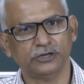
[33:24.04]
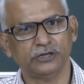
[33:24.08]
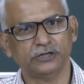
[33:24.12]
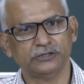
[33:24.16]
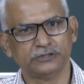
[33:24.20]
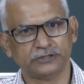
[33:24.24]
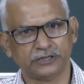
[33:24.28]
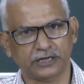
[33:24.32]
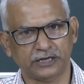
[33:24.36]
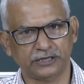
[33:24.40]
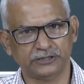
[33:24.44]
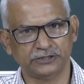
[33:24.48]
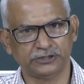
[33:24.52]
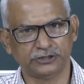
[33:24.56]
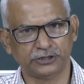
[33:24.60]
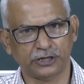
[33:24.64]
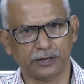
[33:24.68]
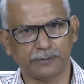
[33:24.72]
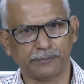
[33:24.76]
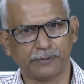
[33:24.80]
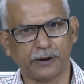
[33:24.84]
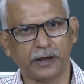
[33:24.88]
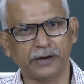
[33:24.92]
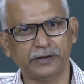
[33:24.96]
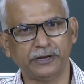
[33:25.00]
change the
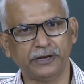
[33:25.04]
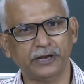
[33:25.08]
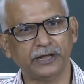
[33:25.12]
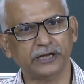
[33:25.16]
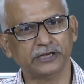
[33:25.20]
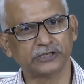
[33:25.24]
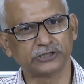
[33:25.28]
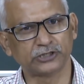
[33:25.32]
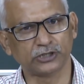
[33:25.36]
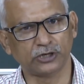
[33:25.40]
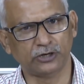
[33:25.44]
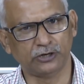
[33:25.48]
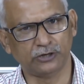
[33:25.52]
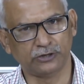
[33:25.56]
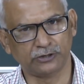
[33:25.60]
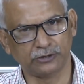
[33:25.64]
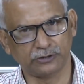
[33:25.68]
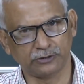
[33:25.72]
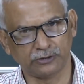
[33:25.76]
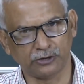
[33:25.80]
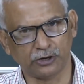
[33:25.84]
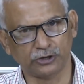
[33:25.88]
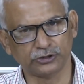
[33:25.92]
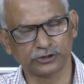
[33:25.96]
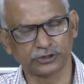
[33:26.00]
brightness or
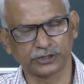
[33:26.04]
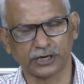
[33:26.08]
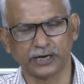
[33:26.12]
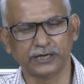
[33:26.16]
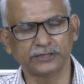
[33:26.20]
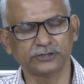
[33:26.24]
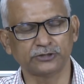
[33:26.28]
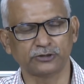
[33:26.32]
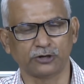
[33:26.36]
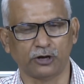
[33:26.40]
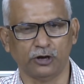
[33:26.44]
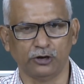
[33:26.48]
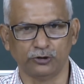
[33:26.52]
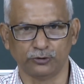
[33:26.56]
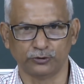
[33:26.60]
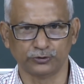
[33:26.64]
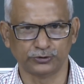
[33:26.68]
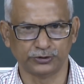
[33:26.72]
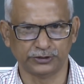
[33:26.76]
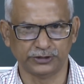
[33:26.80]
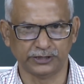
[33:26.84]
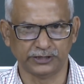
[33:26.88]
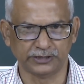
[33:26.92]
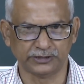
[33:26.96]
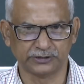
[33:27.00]
contrast, all those
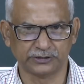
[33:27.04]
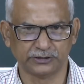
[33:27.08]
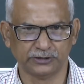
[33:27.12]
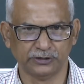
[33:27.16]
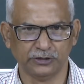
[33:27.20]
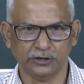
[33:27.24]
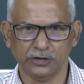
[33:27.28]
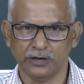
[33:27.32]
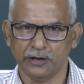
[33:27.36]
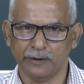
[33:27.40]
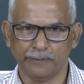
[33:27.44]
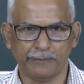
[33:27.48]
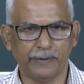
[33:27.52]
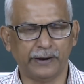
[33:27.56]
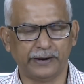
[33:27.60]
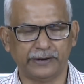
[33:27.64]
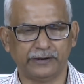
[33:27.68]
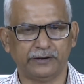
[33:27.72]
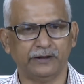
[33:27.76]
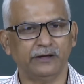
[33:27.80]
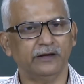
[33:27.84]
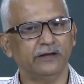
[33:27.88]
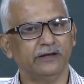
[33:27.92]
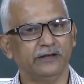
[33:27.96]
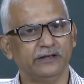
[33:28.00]
things. But
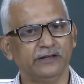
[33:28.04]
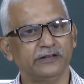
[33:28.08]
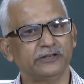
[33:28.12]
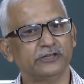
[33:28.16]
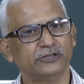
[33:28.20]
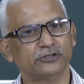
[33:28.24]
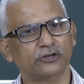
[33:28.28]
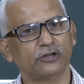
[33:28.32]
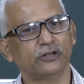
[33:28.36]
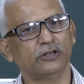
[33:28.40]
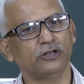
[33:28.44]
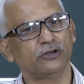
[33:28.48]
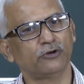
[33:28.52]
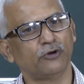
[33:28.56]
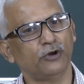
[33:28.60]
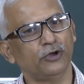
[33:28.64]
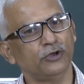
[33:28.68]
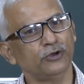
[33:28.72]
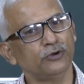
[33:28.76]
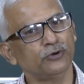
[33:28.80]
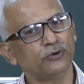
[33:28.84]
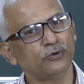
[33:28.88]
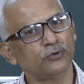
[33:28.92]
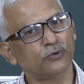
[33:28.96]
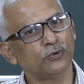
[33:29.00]
it is only
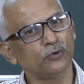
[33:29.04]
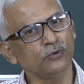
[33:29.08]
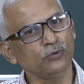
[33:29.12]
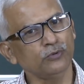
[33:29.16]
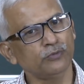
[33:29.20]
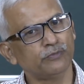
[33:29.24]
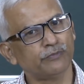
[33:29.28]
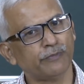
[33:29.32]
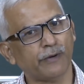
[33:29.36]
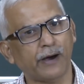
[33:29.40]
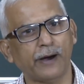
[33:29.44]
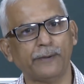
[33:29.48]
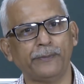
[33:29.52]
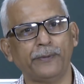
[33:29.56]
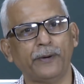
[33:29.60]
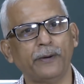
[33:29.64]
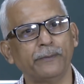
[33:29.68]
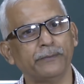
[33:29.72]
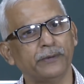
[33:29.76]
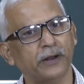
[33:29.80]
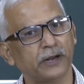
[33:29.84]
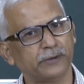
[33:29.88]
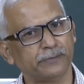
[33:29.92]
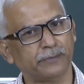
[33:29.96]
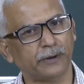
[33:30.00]
going to perform
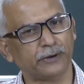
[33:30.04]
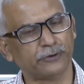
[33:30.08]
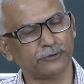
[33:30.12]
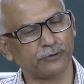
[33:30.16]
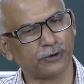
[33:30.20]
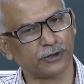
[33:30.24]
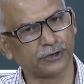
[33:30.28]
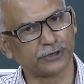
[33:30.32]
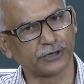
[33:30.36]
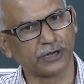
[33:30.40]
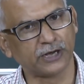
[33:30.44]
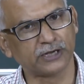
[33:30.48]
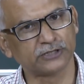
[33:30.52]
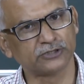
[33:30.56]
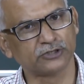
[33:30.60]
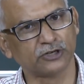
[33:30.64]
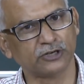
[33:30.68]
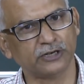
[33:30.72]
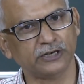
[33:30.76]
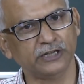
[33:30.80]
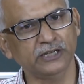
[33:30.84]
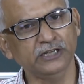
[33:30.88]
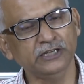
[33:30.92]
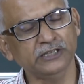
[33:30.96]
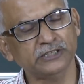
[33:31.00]
that particular task
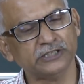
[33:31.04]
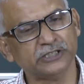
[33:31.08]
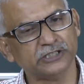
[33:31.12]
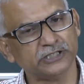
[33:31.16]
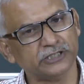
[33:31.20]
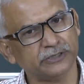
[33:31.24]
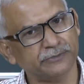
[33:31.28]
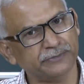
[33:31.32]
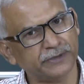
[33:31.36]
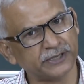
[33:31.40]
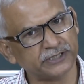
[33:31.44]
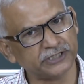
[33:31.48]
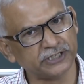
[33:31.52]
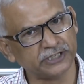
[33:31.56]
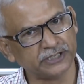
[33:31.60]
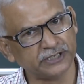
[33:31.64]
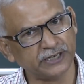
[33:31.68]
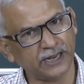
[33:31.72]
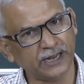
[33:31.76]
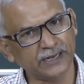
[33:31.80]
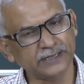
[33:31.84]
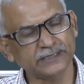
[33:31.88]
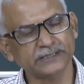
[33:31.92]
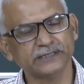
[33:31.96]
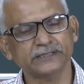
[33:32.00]
only, receive the
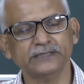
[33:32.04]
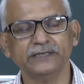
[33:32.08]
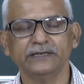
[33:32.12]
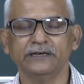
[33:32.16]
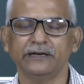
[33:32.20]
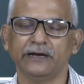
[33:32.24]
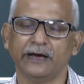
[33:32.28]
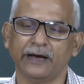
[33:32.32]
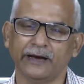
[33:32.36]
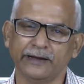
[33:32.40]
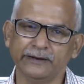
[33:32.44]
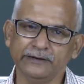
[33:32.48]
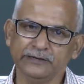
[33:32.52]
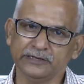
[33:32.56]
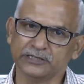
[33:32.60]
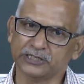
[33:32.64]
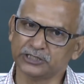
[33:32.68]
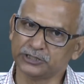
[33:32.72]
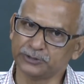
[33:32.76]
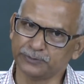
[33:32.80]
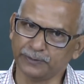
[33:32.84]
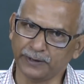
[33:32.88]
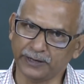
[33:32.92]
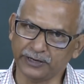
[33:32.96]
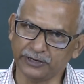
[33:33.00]
signals and
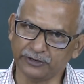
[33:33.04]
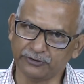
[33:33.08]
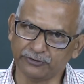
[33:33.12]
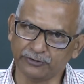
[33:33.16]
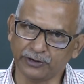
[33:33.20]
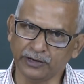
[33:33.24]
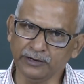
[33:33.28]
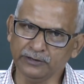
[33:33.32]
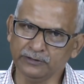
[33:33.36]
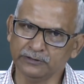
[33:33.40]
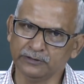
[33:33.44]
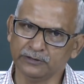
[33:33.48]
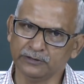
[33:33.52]
display into the